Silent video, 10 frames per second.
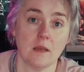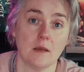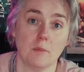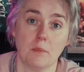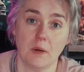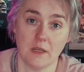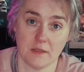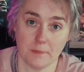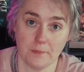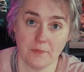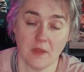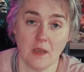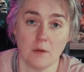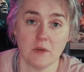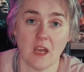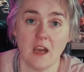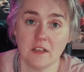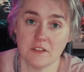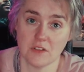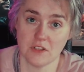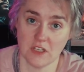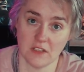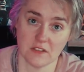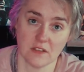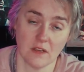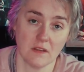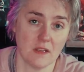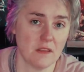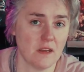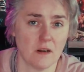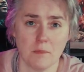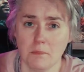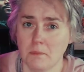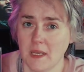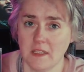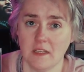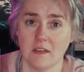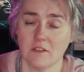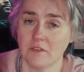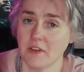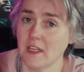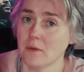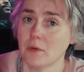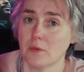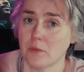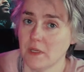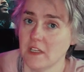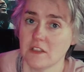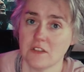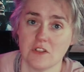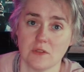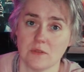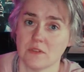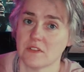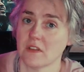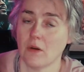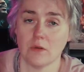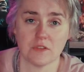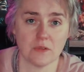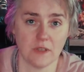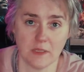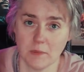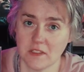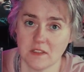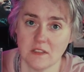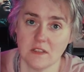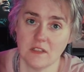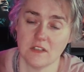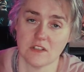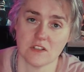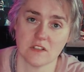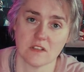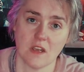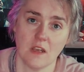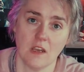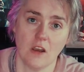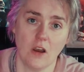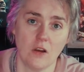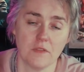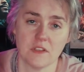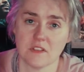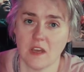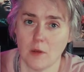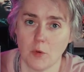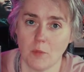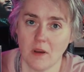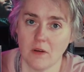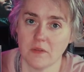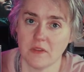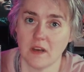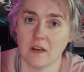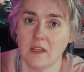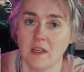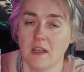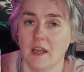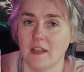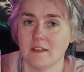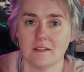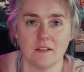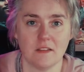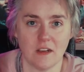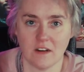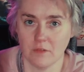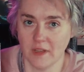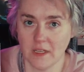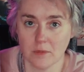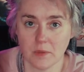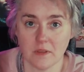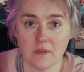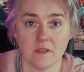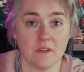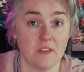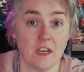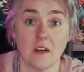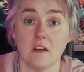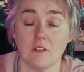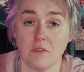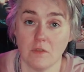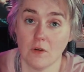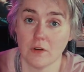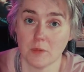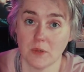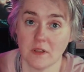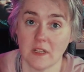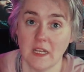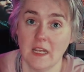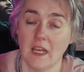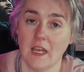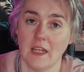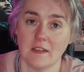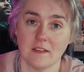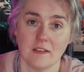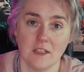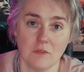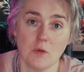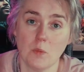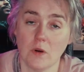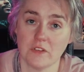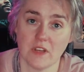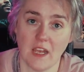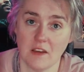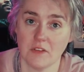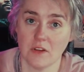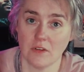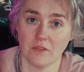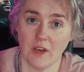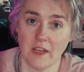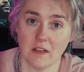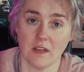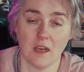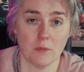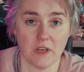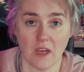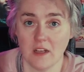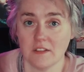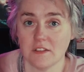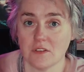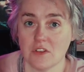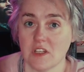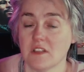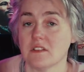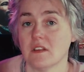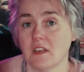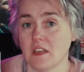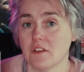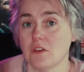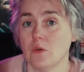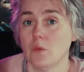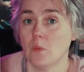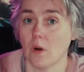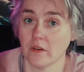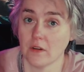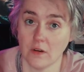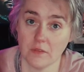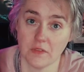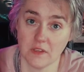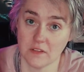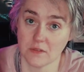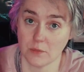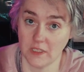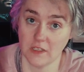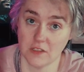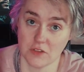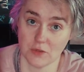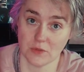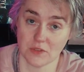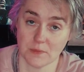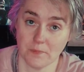But I would highly suggest that there are many available reissues, also limited editions of this album out there, and they're available, they're affordable, and if you want to have it on vinyl, I would highly suggest get you one of these reissues.